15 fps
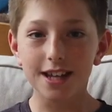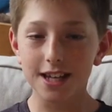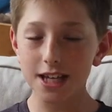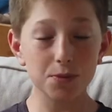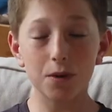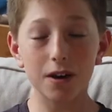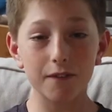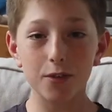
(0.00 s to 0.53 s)

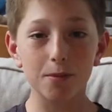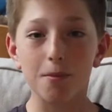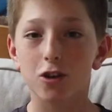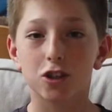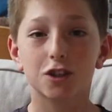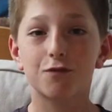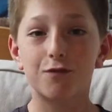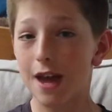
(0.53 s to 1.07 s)
He's one of the
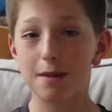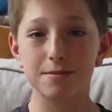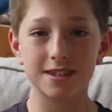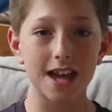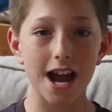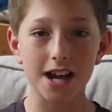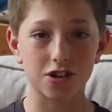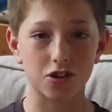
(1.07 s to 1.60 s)
most
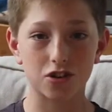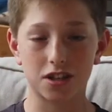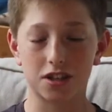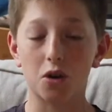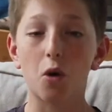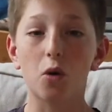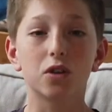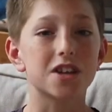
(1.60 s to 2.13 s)
famous actors in
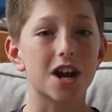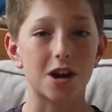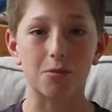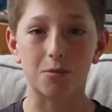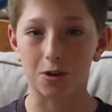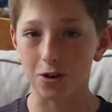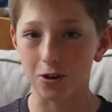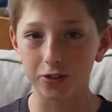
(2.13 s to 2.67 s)
the whole entire
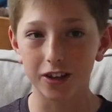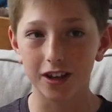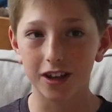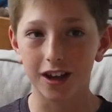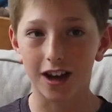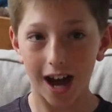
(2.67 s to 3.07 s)
world.